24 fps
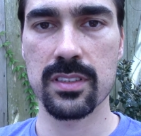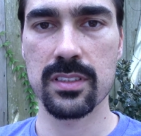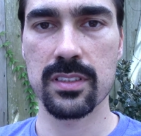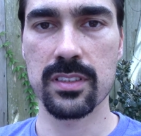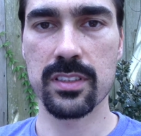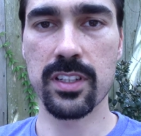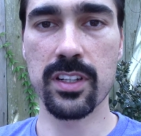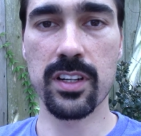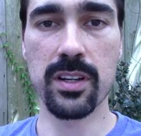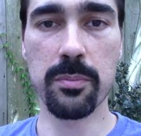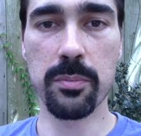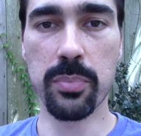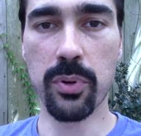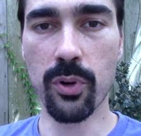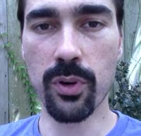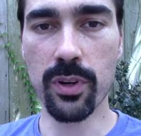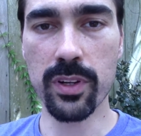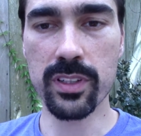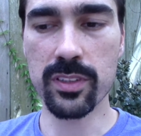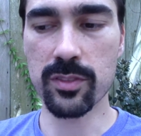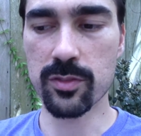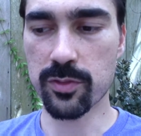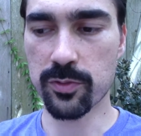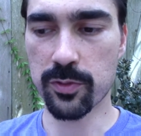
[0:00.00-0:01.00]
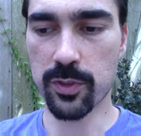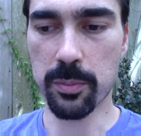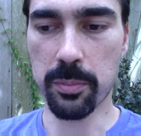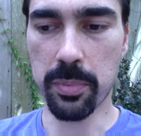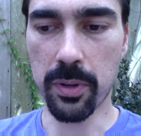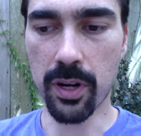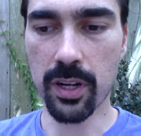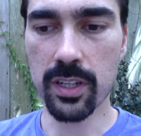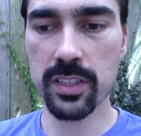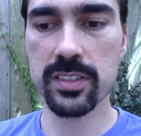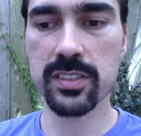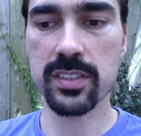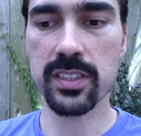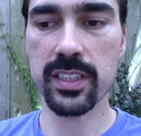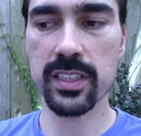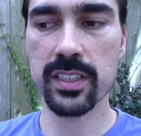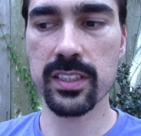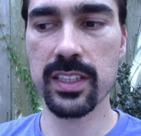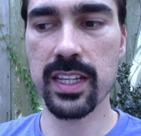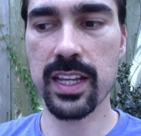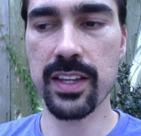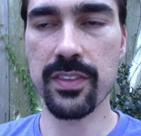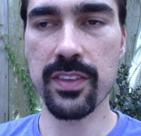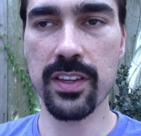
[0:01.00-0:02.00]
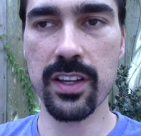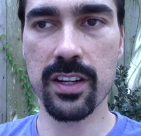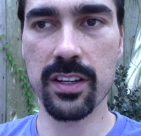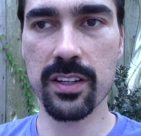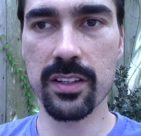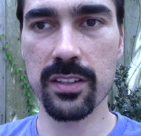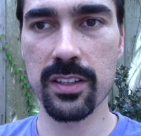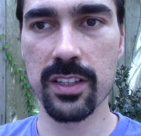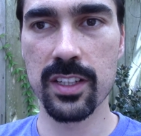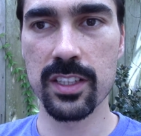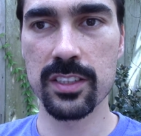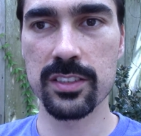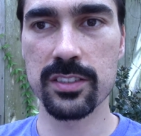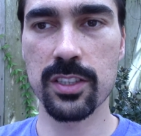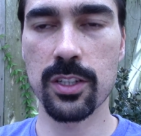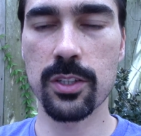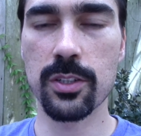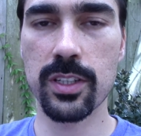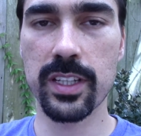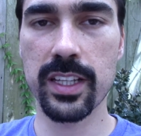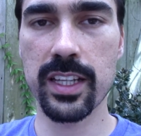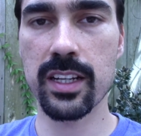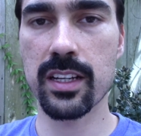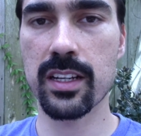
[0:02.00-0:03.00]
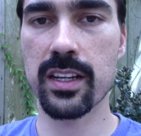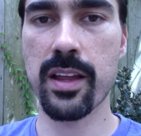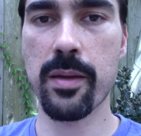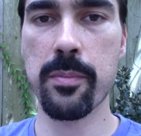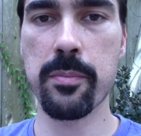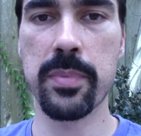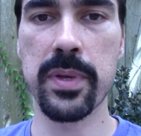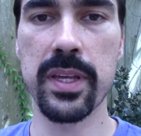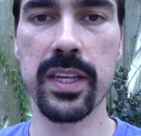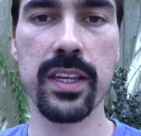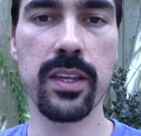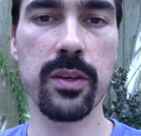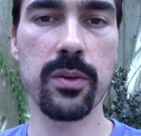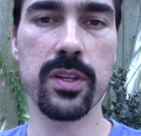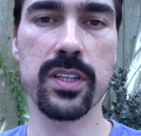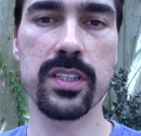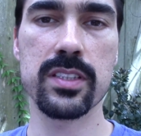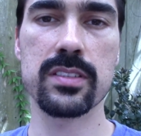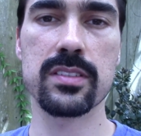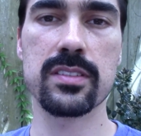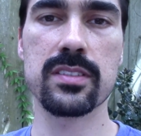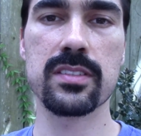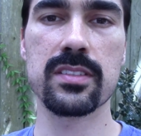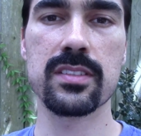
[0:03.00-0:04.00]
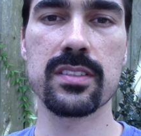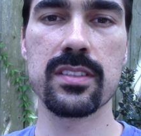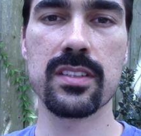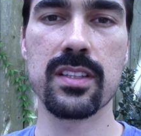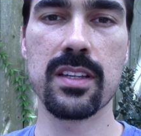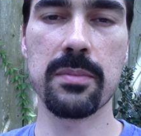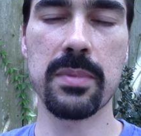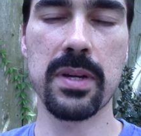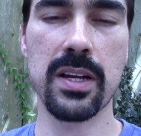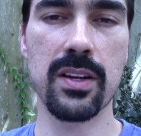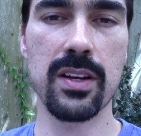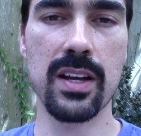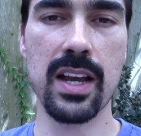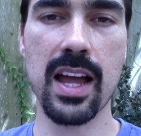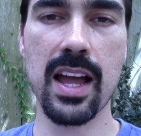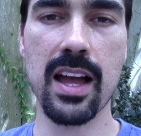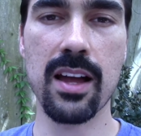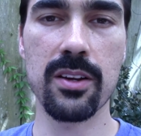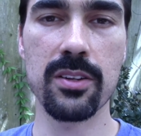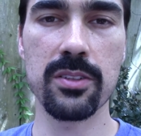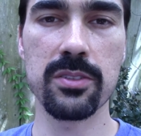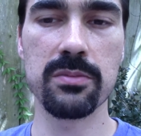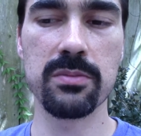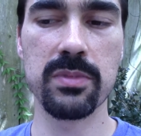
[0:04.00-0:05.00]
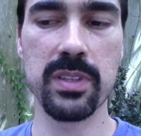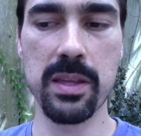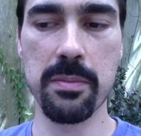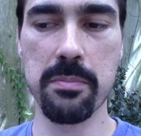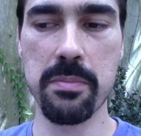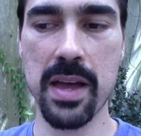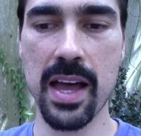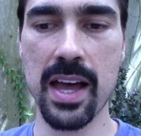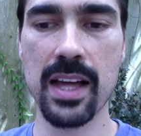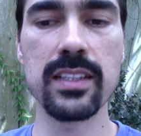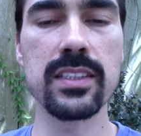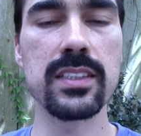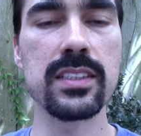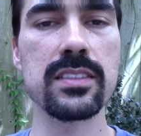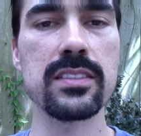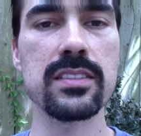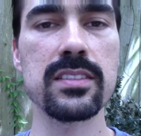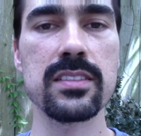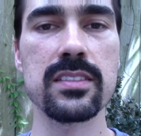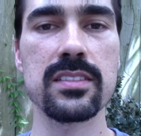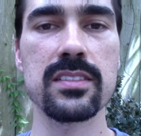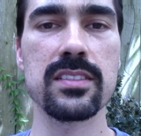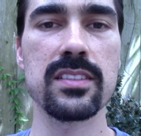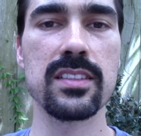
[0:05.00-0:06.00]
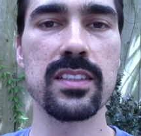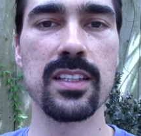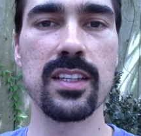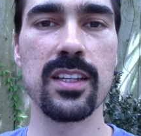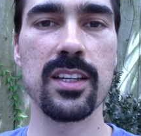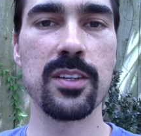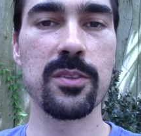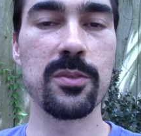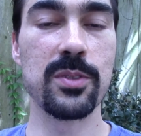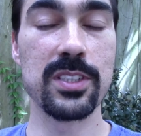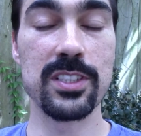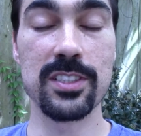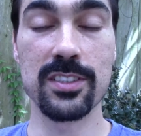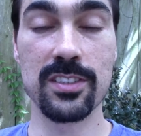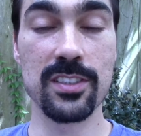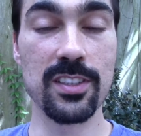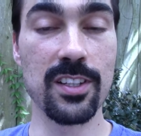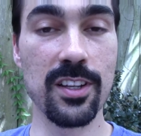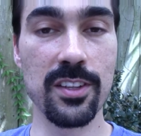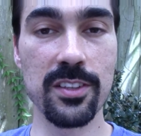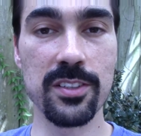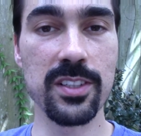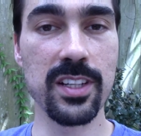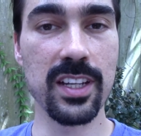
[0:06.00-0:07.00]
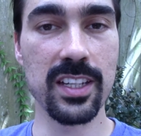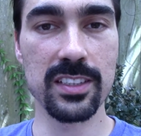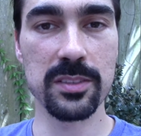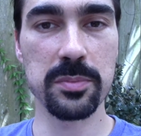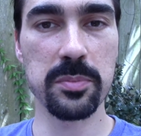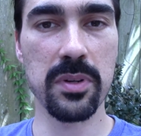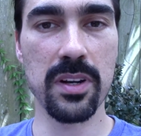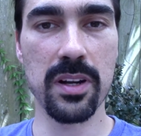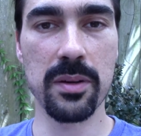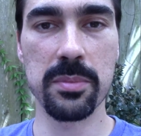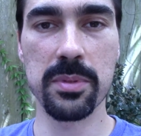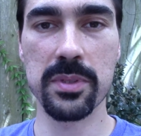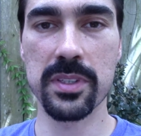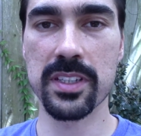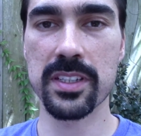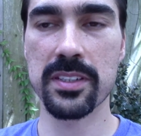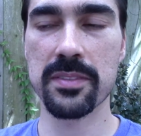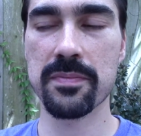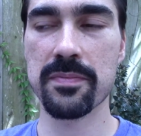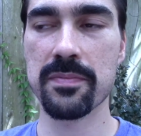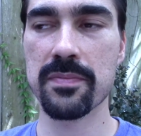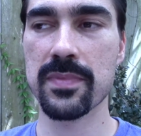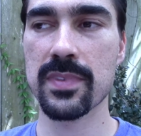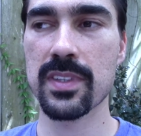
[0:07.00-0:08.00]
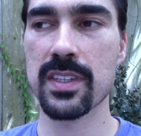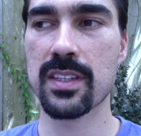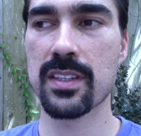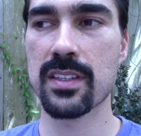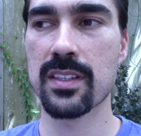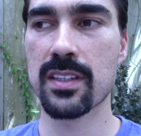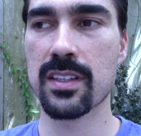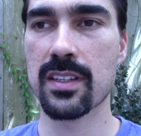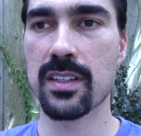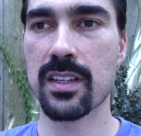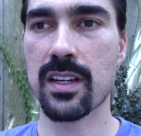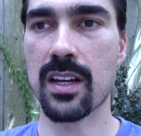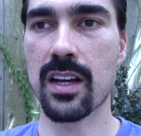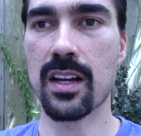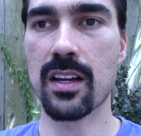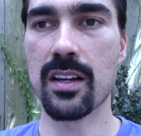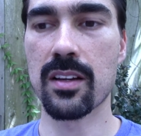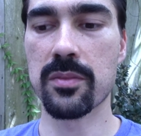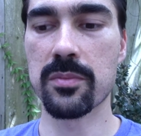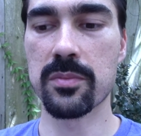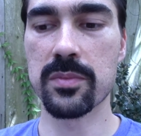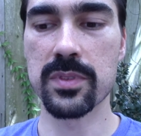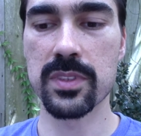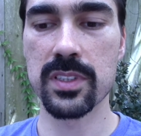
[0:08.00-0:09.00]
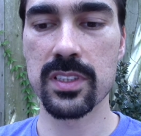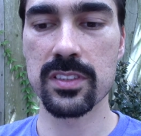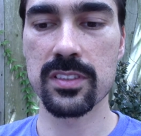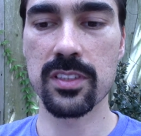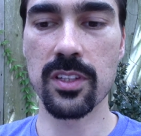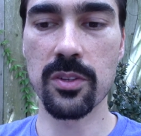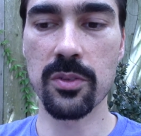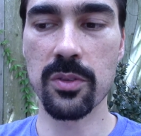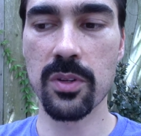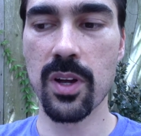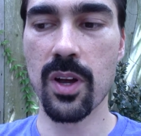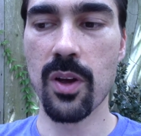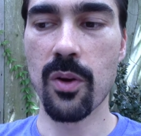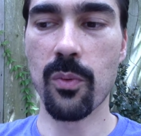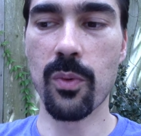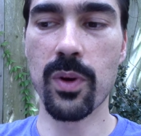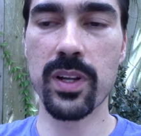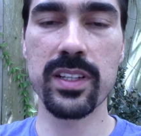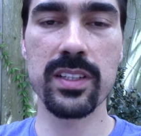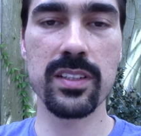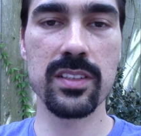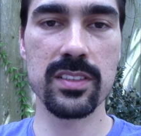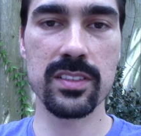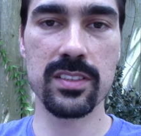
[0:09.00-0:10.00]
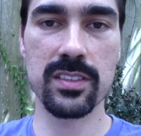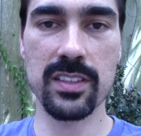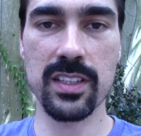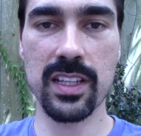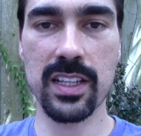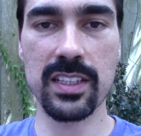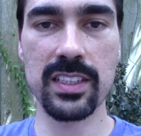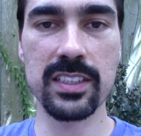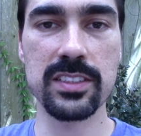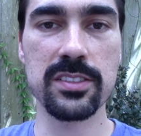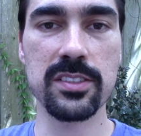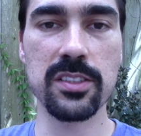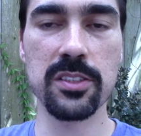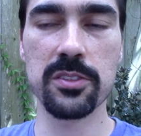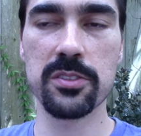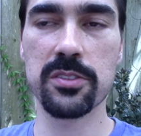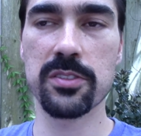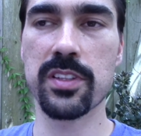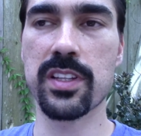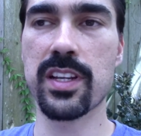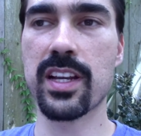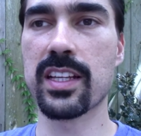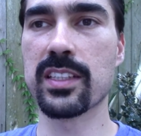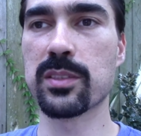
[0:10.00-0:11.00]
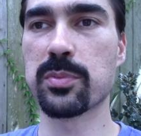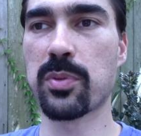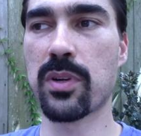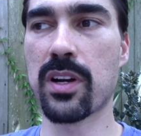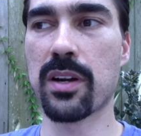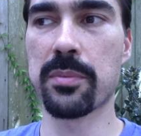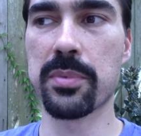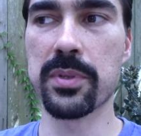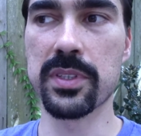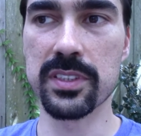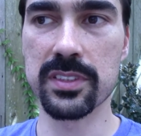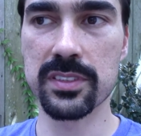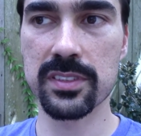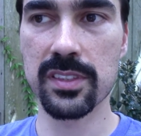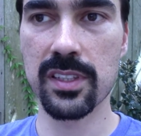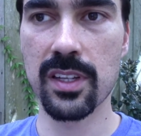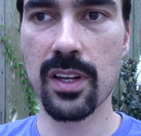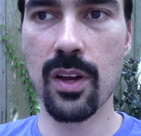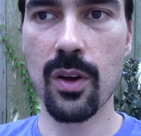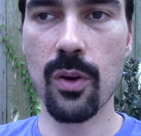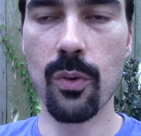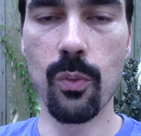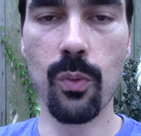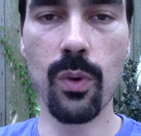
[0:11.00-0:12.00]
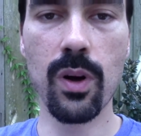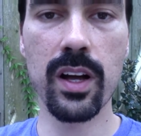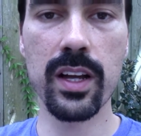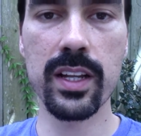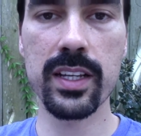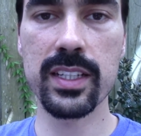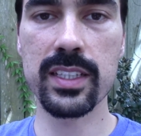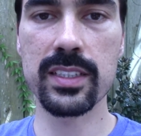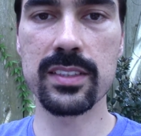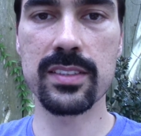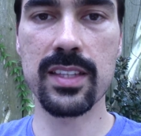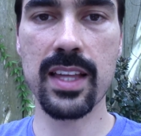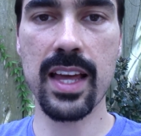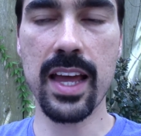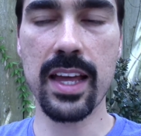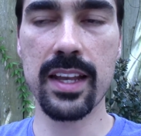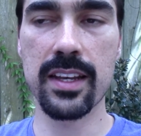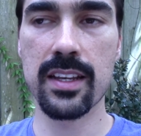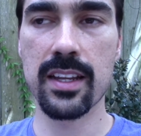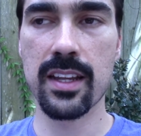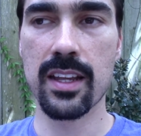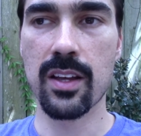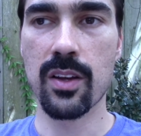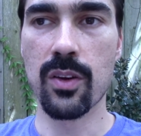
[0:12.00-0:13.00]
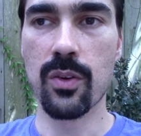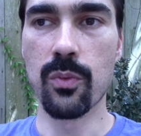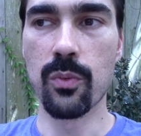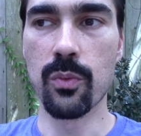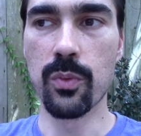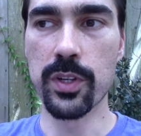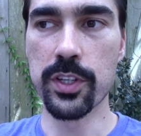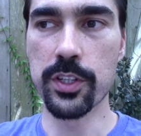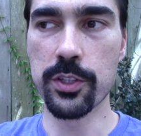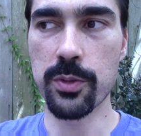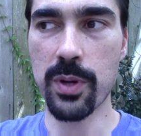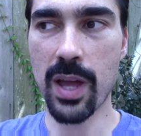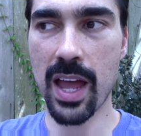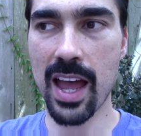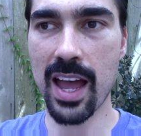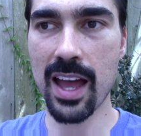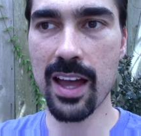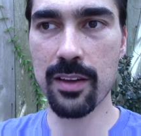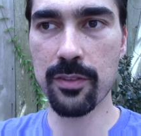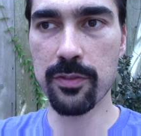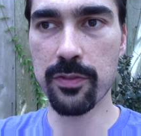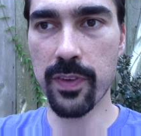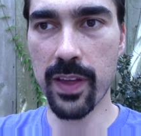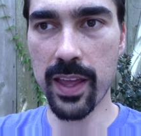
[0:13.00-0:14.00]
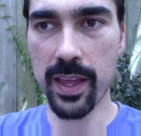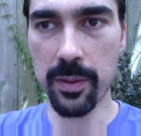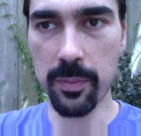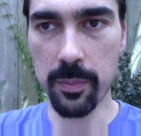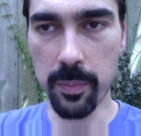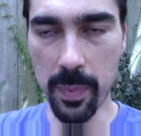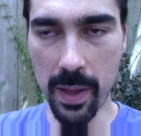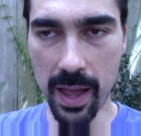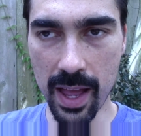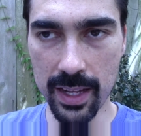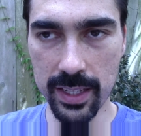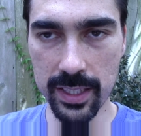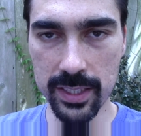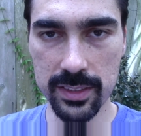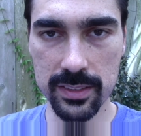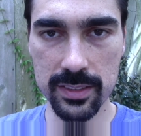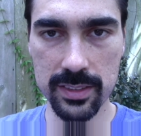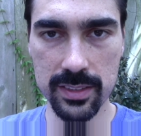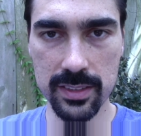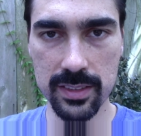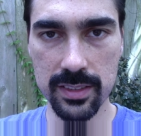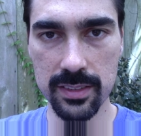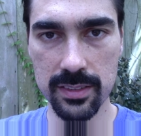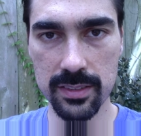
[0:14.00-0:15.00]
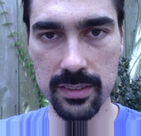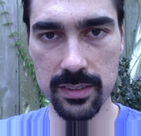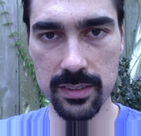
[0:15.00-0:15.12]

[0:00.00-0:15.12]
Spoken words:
They're important for parsing, and they're totally unambiguous about how they balance, which is another nice property. Let's go through the nice properties. One is that when you have a balanced